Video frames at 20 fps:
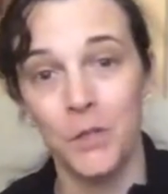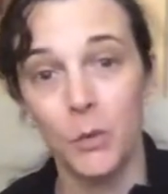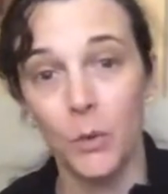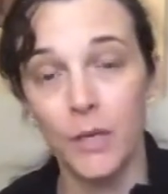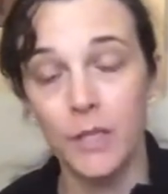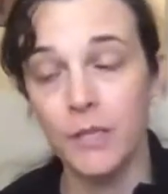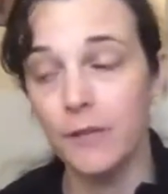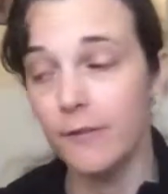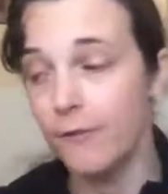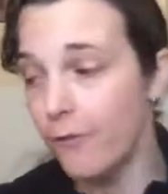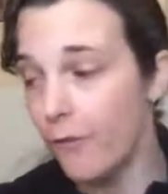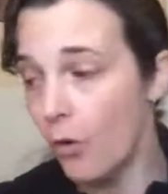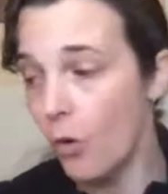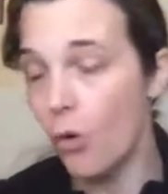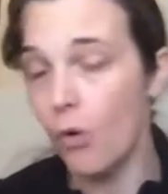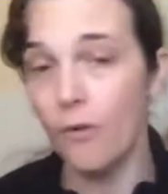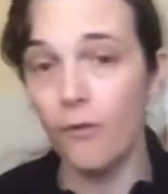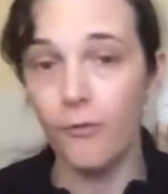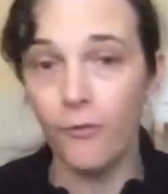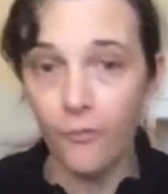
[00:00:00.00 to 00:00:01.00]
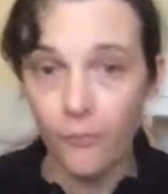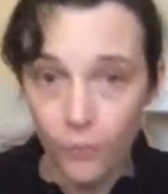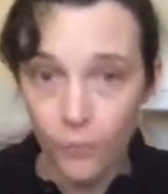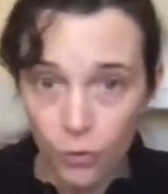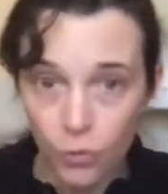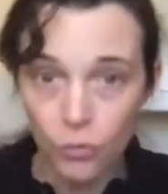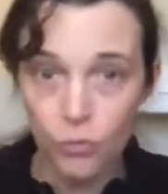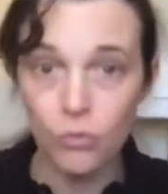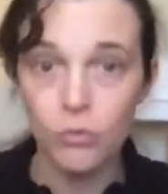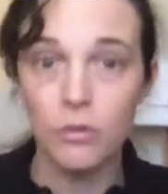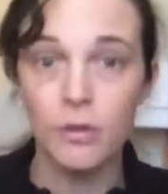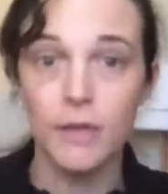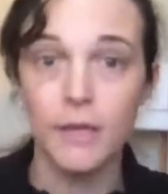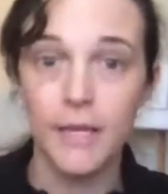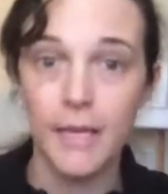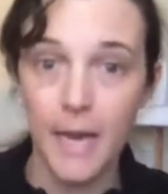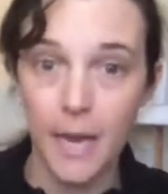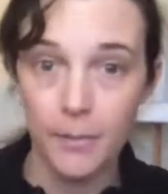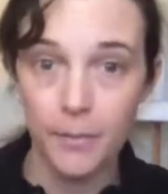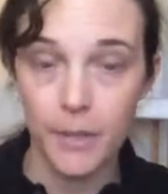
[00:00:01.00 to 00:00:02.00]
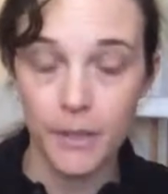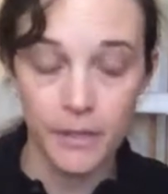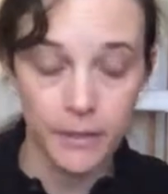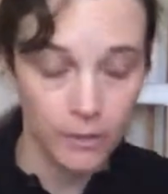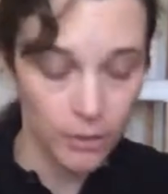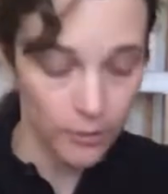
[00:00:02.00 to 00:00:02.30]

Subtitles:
24 full nappies.